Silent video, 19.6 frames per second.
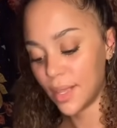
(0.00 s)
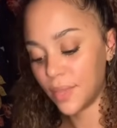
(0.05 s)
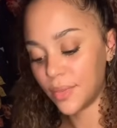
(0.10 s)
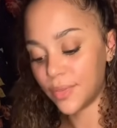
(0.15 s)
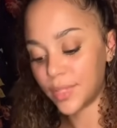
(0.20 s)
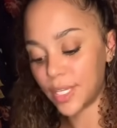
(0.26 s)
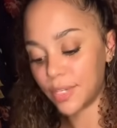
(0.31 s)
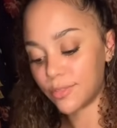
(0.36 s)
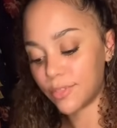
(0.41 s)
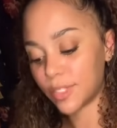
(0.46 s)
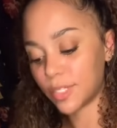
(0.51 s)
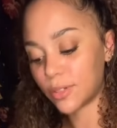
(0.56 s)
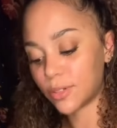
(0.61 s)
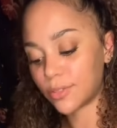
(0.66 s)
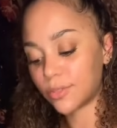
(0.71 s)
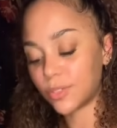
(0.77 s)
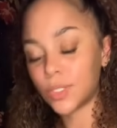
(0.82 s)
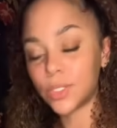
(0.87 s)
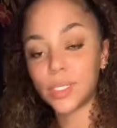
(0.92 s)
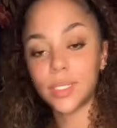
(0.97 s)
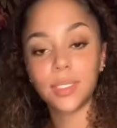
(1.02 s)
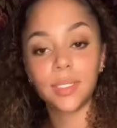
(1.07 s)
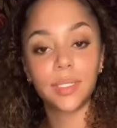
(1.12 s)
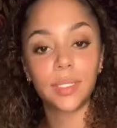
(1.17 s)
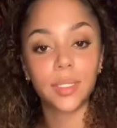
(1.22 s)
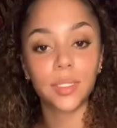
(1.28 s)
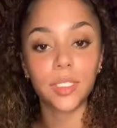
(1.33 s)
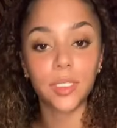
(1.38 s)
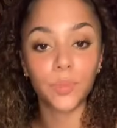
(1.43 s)
Thief in the reverse is the
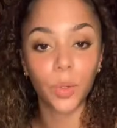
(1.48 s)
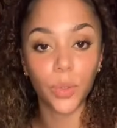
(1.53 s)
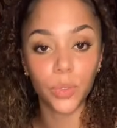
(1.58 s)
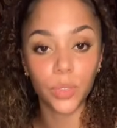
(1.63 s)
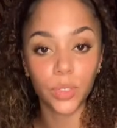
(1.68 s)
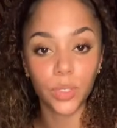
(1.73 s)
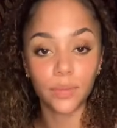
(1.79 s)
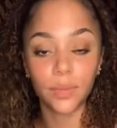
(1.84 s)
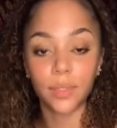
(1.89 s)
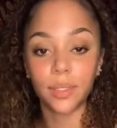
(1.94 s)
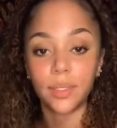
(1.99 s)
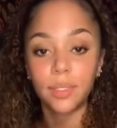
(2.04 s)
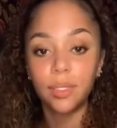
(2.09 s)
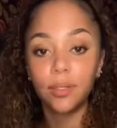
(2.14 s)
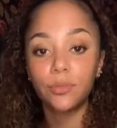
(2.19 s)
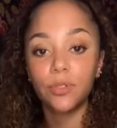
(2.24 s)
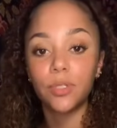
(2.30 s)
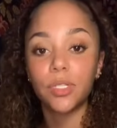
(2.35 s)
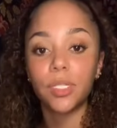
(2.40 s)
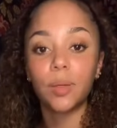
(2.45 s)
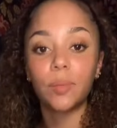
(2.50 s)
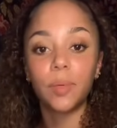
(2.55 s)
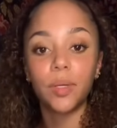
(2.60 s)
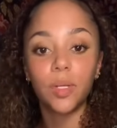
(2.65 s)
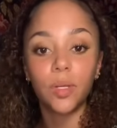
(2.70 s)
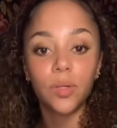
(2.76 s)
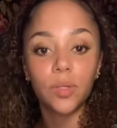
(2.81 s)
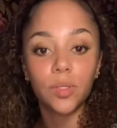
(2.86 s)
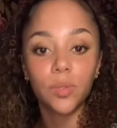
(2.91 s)
exposure of a thief for some of
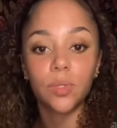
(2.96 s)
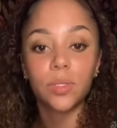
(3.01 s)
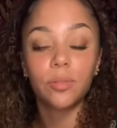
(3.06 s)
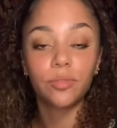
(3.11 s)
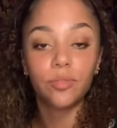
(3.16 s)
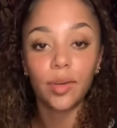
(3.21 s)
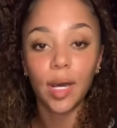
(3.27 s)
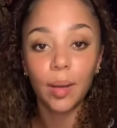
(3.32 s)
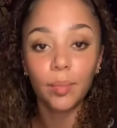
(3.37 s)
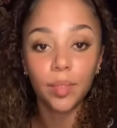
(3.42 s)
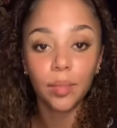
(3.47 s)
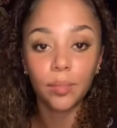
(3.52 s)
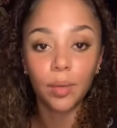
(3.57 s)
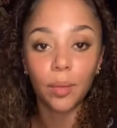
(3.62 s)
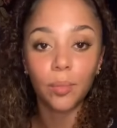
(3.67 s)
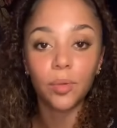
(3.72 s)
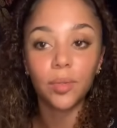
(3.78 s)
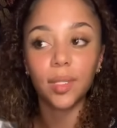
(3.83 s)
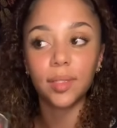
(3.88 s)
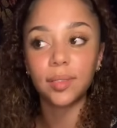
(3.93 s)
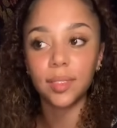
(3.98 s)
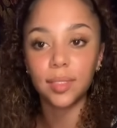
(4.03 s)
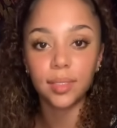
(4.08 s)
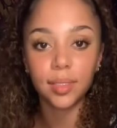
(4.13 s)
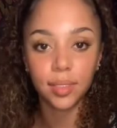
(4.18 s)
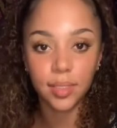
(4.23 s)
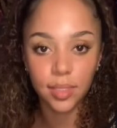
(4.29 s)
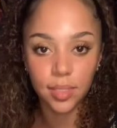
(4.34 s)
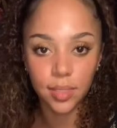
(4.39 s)
you. This was a family member that did
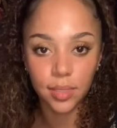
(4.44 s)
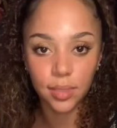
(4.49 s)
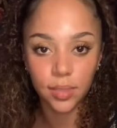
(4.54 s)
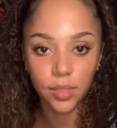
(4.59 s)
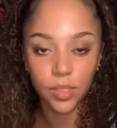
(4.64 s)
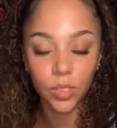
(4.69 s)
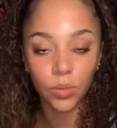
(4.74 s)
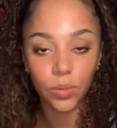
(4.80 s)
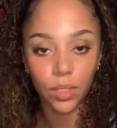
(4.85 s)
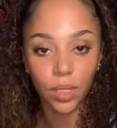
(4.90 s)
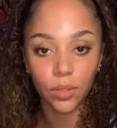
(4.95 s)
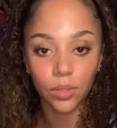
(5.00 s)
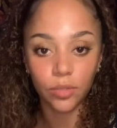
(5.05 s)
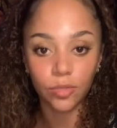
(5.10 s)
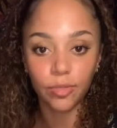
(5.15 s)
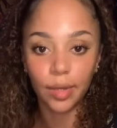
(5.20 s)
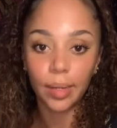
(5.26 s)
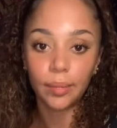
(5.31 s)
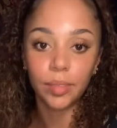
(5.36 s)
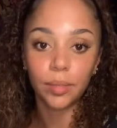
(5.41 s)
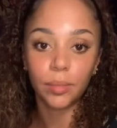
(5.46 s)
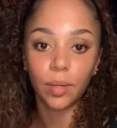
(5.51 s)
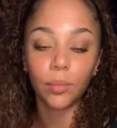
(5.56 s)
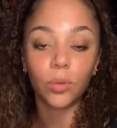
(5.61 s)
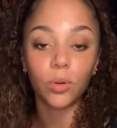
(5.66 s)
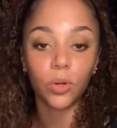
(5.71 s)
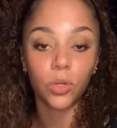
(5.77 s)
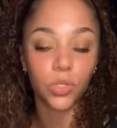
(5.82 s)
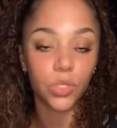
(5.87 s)
this to another family
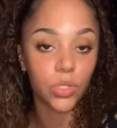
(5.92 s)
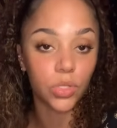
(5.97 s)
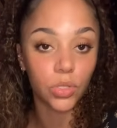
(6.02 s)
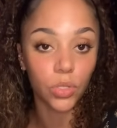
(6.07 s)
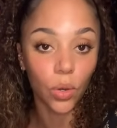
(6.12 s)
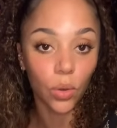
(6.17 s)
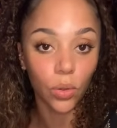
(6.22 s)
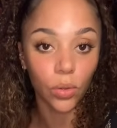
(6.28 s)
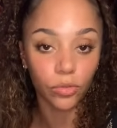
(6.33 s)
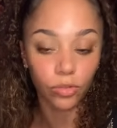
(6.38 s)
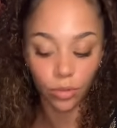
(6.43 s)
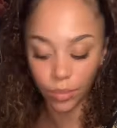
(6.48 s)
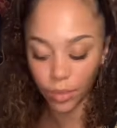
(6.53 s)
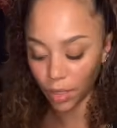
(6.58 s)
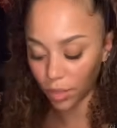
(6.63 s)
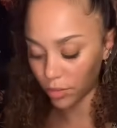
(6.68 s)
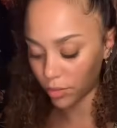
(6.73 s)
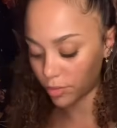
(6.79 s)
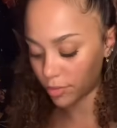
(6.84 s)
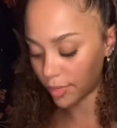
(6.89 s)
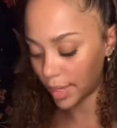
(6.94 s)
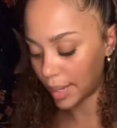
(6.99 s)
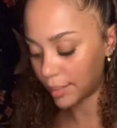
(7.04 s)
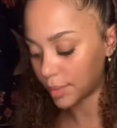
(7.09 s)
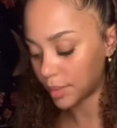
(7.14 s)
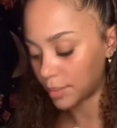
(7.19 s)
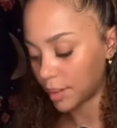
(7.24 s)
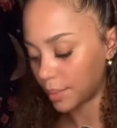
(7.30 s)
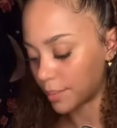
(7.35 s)
member or stole from another
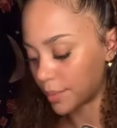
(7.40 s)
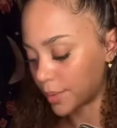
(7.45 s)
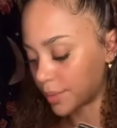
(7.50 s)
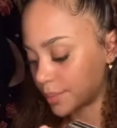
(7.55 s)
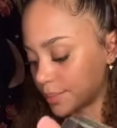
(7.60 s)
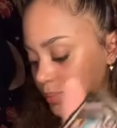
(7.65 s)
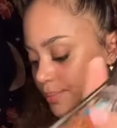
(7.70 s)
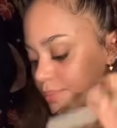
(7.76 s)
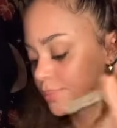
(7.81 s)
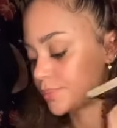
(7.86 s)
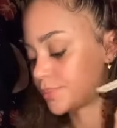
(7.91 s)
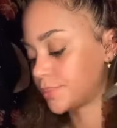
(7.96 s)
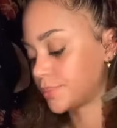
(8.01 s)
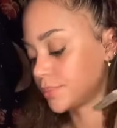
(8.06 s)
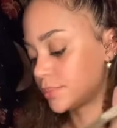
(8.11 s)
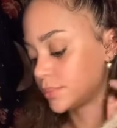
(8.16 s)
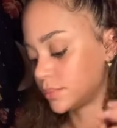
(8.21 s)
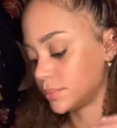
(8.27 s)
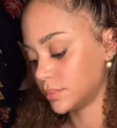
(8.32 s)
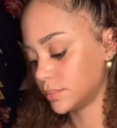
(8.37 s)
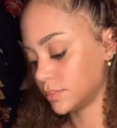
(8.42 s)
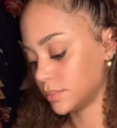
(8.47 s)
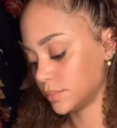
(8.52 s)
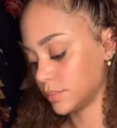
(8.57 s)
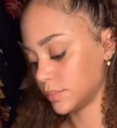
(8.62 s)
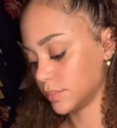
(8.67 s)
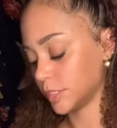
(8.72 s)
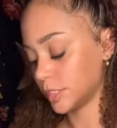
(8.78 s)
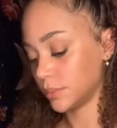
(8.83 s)
family member. i
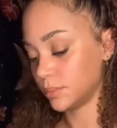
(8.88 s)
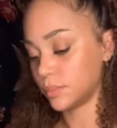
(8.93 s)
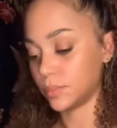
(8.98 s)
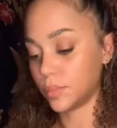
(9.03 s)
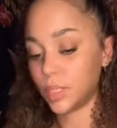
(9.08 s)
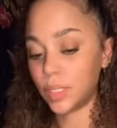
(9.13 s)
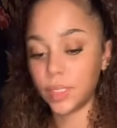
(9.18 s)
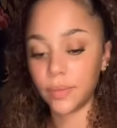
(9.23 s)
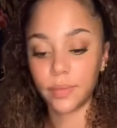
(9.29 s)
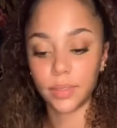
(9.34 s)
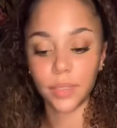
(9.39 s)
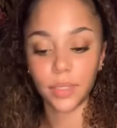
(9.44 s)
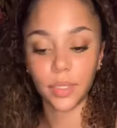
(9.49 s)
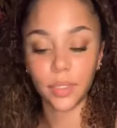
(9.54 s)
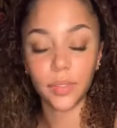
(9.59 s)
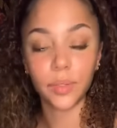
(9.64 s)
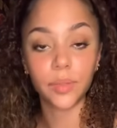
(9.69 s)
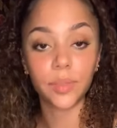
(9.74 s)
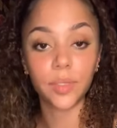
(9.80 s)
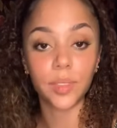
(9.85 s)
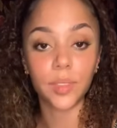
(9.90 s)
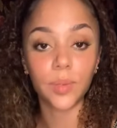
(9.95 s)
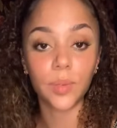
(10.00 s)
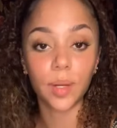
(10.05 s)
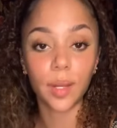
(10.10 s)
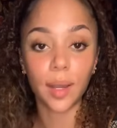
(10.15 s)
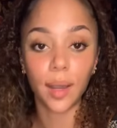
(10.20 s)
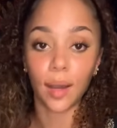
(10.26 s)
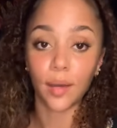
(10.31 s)
don't even dare you. That's what
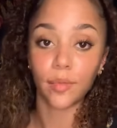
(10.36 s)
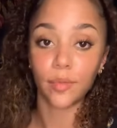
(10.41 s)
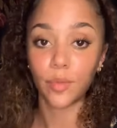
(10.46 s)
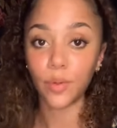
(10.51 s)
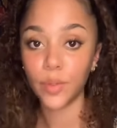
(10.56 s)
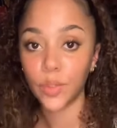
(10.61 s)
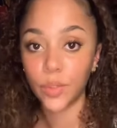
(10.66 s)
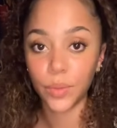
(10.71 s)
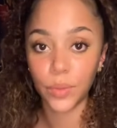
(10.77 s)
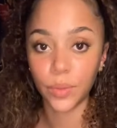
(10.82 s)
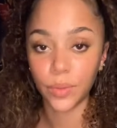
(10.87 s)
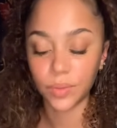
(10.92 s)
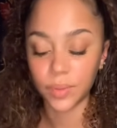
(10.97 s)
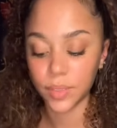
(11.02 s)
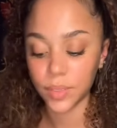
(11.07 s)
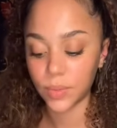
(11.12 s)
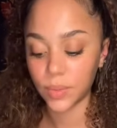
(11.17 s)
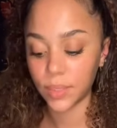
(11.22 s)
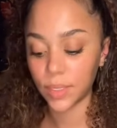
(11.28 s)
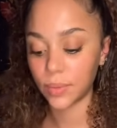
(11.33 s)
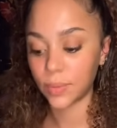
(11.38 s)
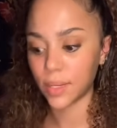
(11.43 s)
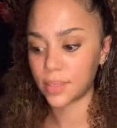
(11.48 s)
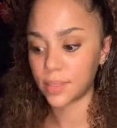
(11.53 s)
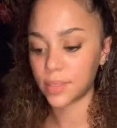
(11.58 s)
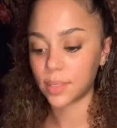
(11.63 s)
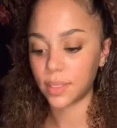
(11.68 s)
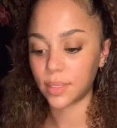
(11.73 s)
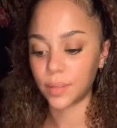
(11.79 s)
I have for you. If this reading
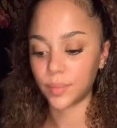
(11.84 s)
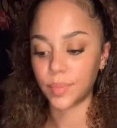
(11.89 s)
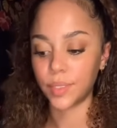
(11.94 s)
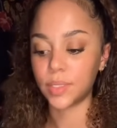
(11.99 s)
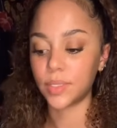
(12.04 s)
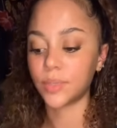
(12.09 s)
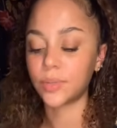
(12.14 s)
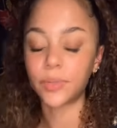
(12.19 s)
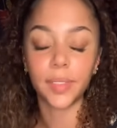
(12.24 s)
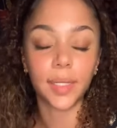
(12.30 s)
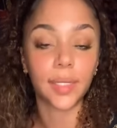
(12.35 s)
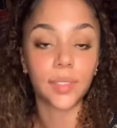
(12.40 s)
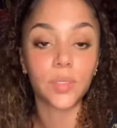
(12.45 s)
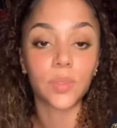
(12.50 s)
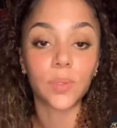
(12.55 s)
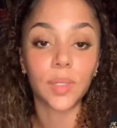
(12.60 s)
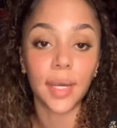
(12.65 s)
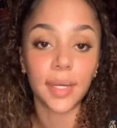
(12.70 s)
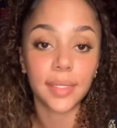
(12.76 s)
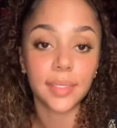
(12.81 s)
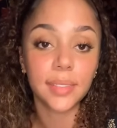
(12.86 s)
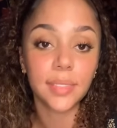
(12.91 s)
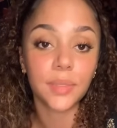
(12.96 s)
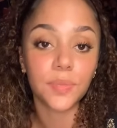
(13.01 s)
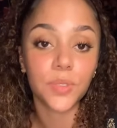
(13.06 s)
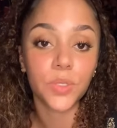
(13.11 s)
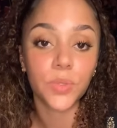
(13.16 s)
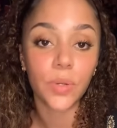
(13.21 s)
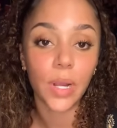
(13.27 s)
resonated, please don't forget to like and
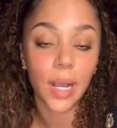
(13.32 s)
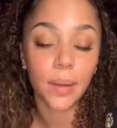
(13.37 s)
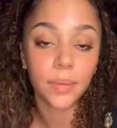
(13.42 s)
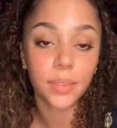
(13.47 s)
subscribe.